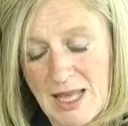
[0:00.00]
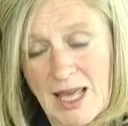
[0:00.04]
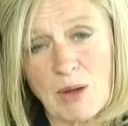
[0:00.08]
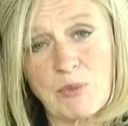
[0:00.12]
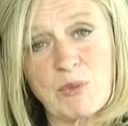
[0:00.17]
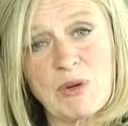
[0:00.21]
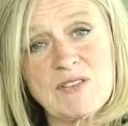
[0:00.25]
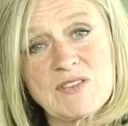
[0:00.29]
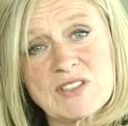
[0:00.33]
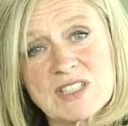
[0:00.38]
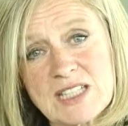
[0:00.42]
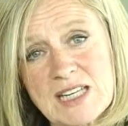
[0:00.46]

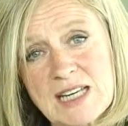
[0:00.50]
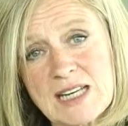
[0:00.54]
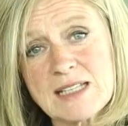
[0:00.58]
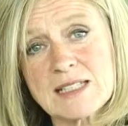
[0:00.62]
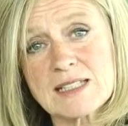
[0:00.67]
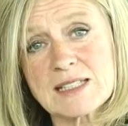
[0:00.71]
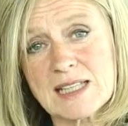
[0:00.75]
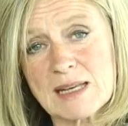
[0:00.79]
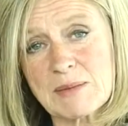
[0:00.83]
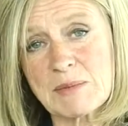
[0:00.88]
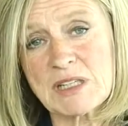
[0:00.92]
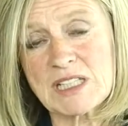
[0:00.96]
And we've
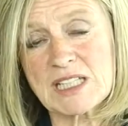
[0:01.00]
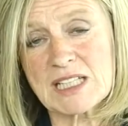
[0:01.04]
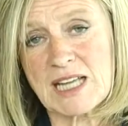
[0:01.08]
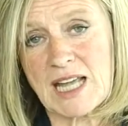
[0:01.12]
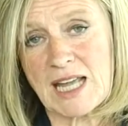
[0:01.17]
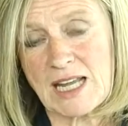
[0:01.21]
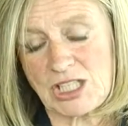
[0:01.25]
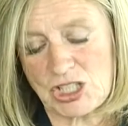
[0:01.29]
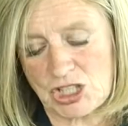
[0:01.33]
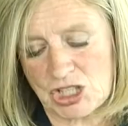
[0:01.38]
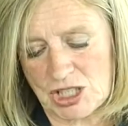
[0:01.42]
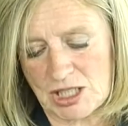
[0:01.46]
seen some
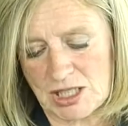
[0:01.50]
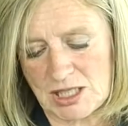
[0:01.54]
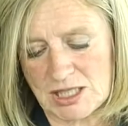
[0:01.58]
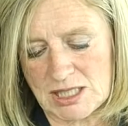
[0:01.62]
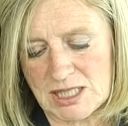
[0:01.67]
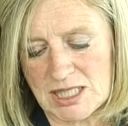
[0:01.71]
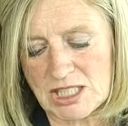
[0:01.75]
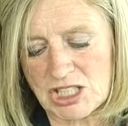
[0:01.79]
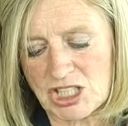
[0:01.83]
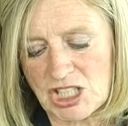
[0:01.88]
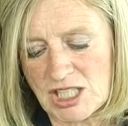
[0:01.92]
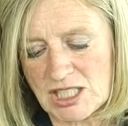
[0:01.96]

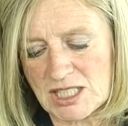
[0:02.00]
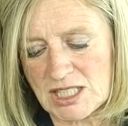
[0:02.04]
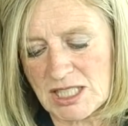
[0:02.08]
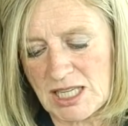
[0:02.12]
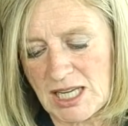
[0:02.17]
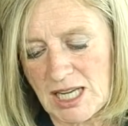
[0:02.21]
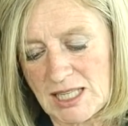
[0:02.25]
indications that Jason